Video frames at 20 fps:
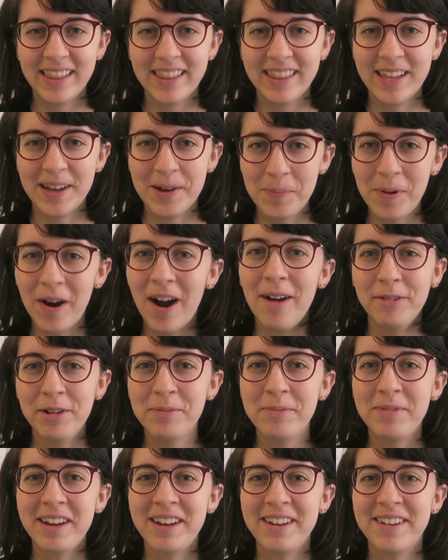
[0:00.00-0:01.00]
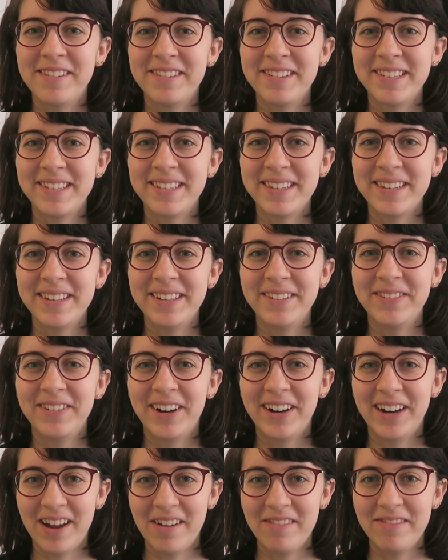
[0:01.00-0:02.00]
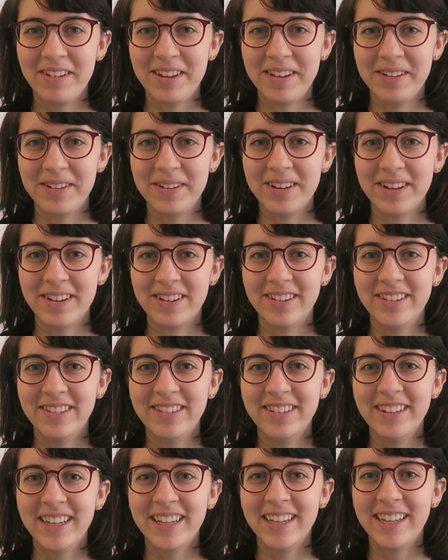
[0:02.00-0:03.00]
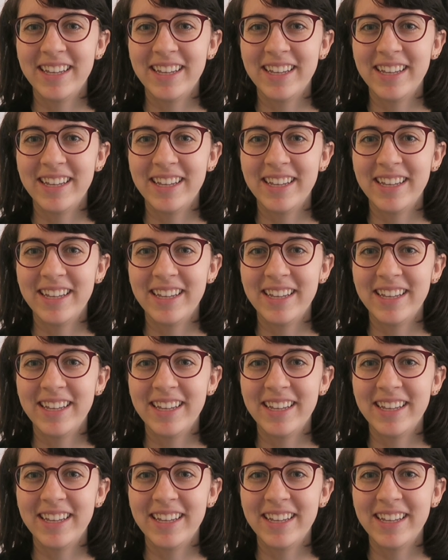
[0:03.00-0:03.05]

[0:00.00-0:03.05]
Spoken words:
they'll probably notice you wherever you go,